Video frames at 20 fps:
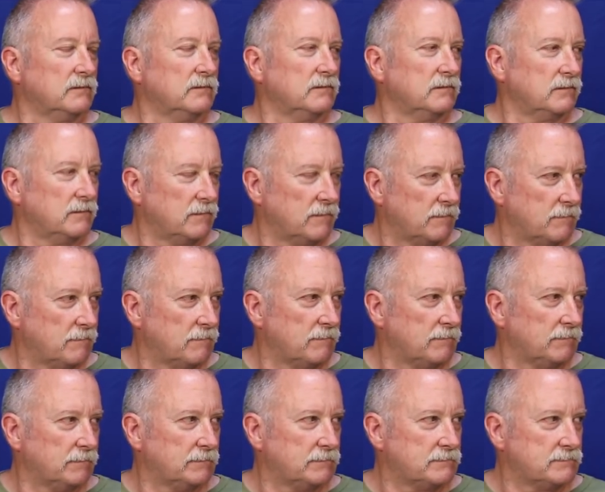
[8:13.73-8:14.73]

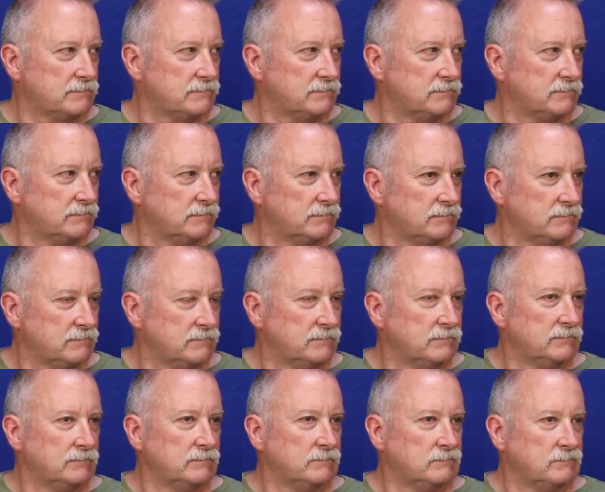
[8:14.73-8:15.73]

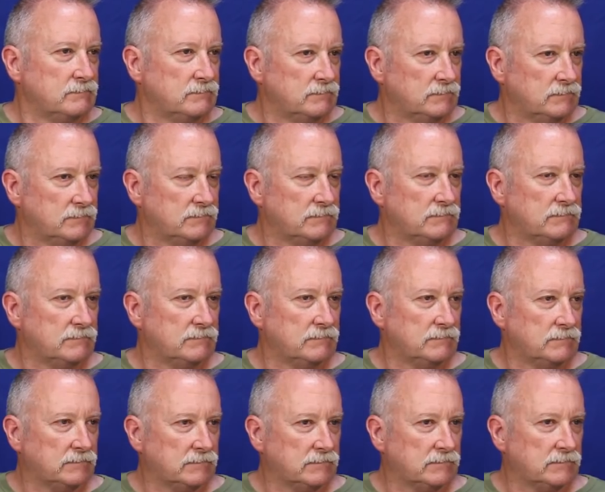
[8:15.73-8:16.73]

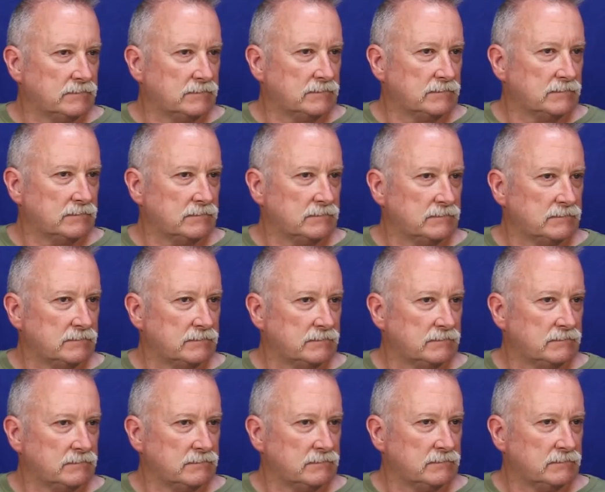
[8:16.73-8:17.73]

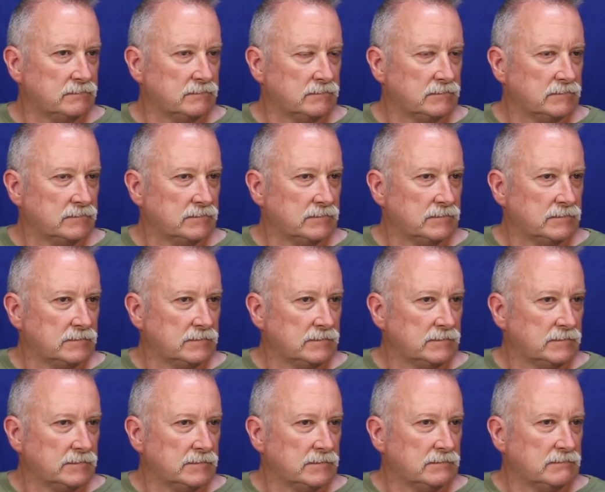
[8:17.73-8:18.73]

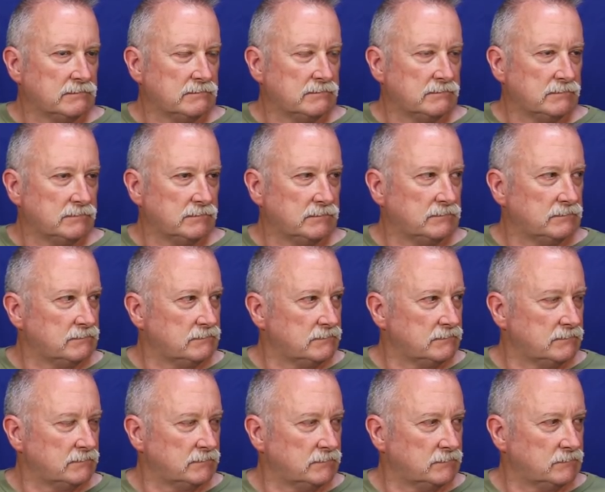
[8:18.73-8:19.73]

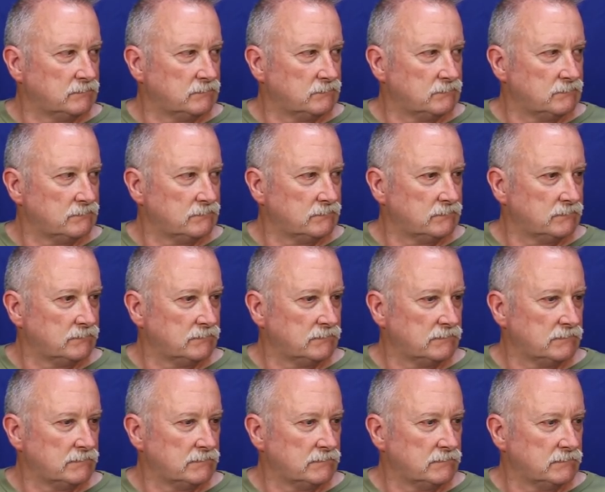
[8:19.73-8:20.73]

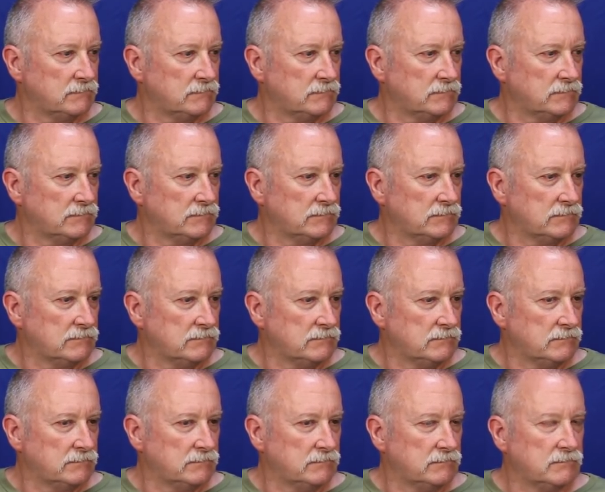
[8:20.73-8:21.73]
The person shown says nothing.